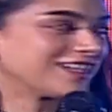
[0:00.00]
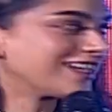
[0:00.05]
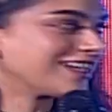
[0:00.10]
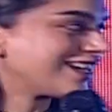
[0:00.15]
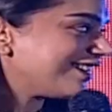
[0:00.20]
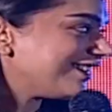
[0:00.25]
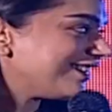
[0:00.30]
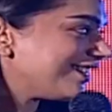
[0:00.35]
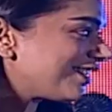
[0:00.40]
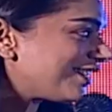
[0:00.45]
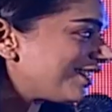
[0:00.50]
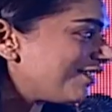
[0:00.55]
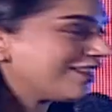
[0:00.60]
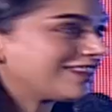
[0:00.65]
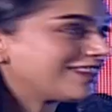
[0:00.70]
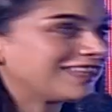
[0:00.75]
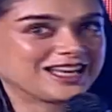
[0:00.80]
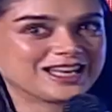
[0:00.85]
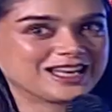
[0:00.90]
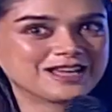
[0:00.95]
doing other
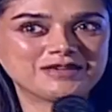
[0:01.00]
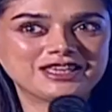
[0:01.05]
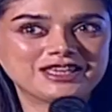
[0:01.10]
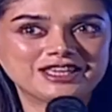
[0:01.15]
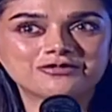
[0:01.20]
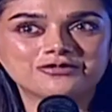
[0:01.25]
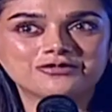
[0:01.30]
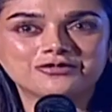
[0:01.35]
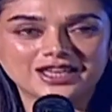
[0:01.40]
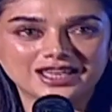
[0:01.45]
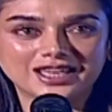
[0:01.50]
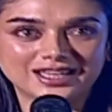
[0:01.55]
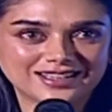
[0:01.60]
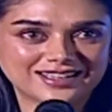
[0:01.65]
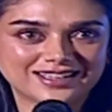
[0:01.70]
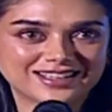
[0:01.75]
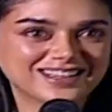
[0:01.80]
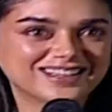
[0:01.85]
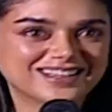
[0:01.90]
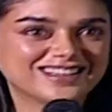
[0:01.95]
stuff at that time. He
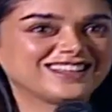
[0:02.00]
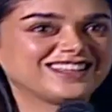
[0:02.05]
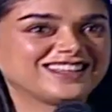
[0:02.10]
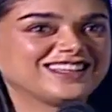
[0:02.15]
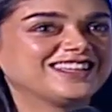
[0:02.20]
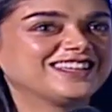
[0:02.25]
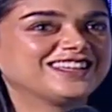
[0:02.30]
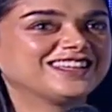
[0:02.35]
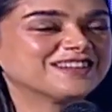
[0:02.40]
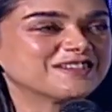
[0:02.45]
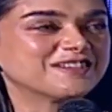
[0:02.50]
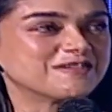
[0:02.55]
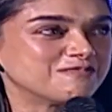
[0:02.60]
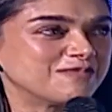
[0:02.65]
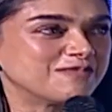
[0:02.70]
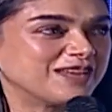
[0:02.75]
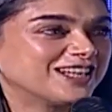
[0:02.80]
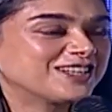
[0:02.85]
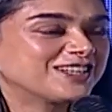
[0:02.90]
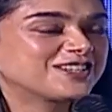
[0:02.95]
waited, he
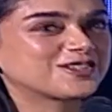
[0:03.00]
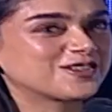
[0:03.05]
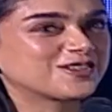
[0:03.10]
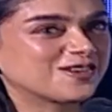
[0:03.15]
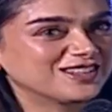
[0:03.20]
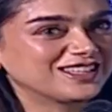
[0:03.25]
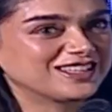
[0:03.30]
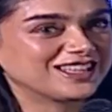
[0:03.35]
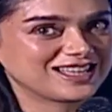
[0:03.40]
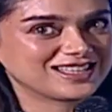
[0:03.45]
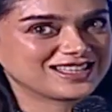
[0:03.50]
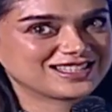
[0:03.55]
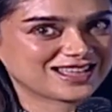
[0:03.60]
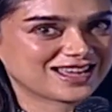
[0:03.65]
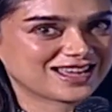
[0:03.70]
made sure that I